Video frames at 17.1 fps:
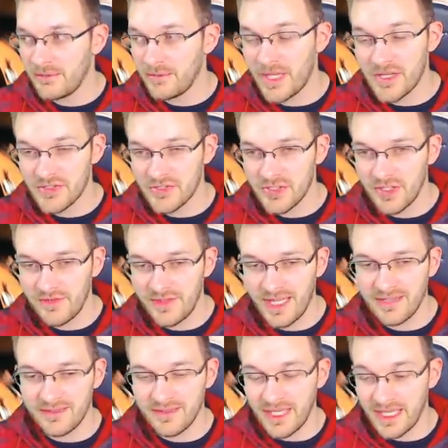I'm not sure if
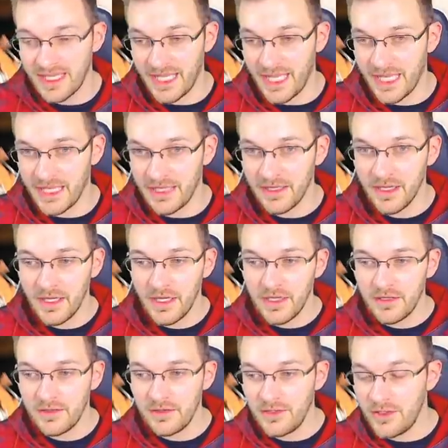that's like a
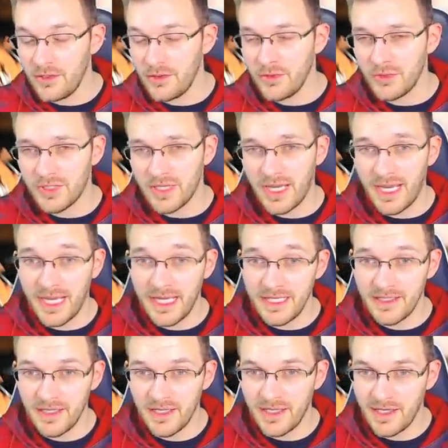new
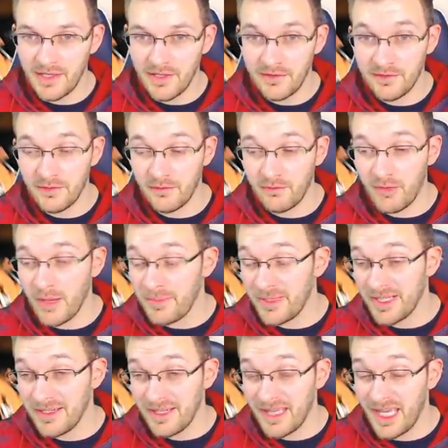kind of
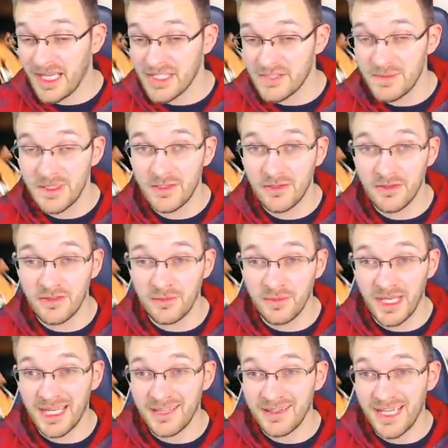weapon attachment or
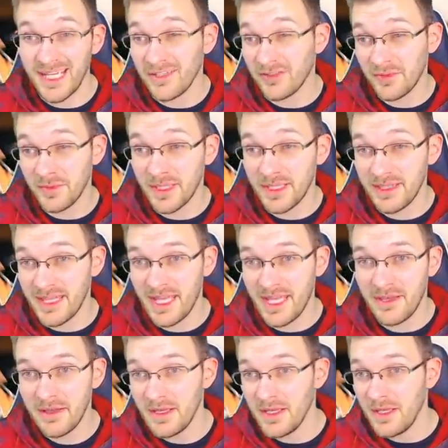some kind of light or something like
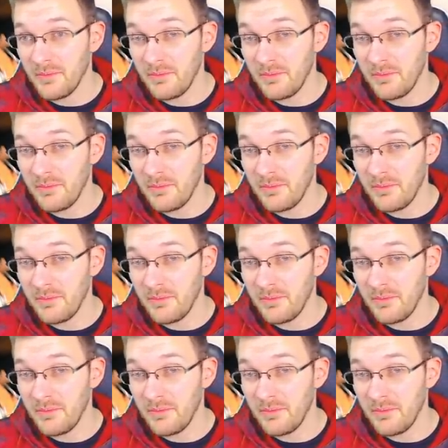that.